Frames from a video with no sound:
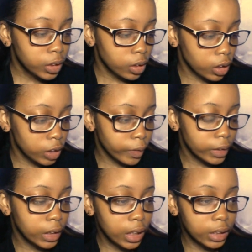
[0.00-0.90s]
So this
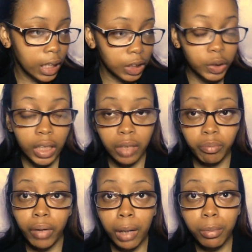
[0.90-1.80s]
first thing is actually a
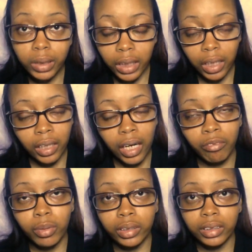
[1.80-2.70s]
Bible study that
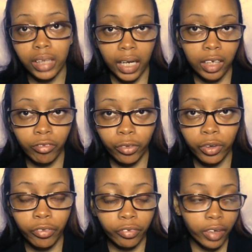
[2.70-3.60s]
I've been dying for
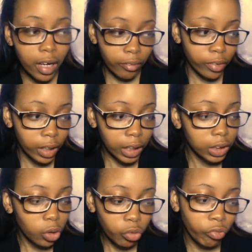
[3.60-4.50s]
forever, and it's
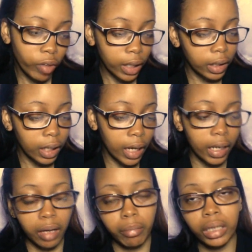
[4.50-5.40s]
called Finding I
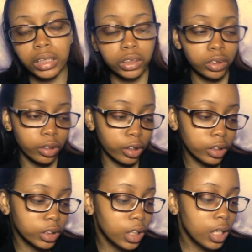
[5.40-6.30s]
Am by Lysa
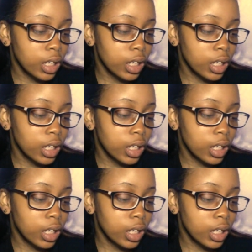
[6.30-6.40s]
TerKeurst.